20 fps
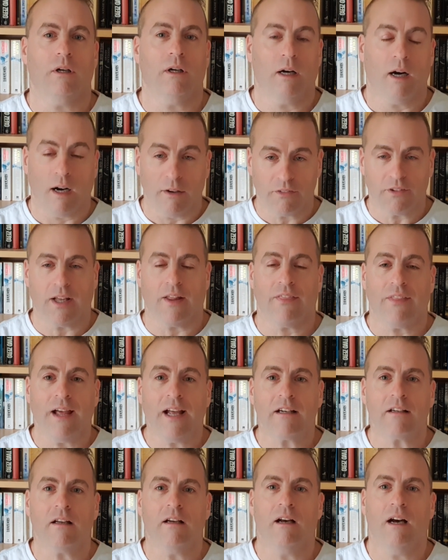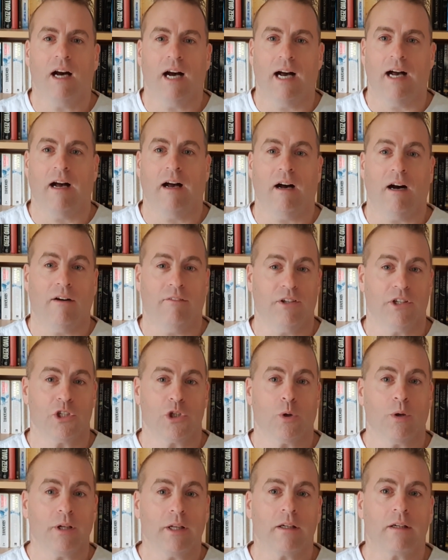I've done that, I've
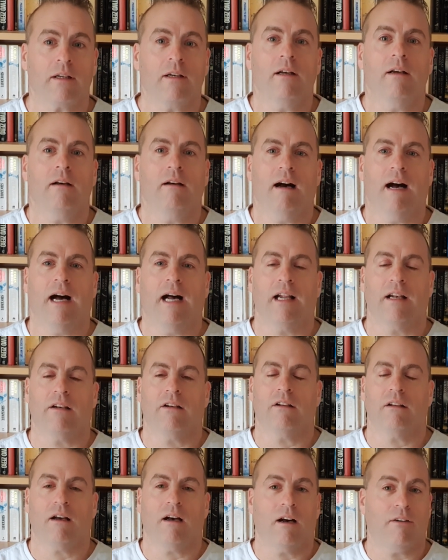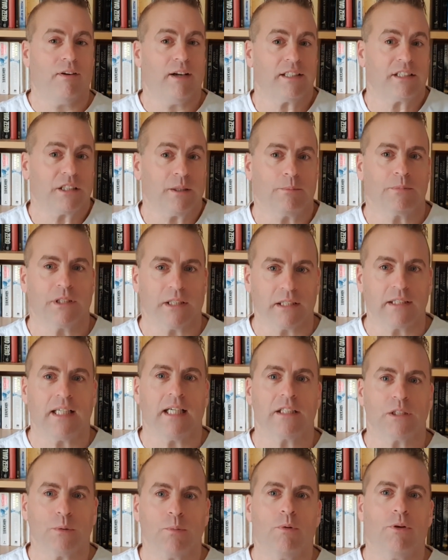enjoyed it, and I've had some
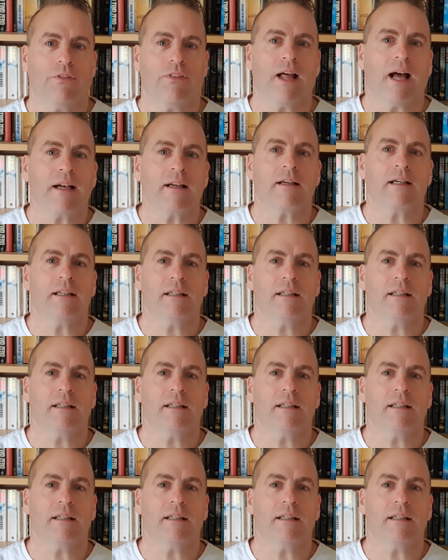success with that.